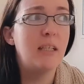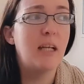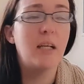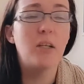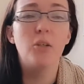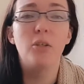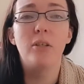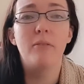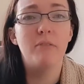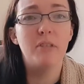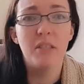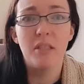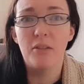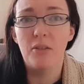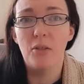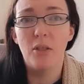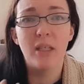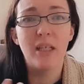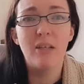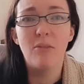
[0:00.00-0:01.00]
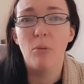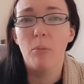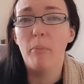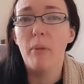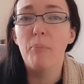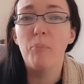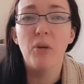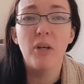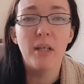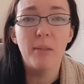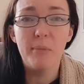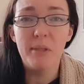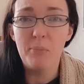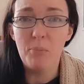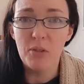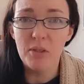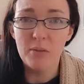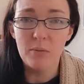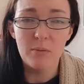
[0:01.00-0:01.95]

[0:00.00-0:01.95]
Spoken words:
I couldn't even tell you. I can't remember how many books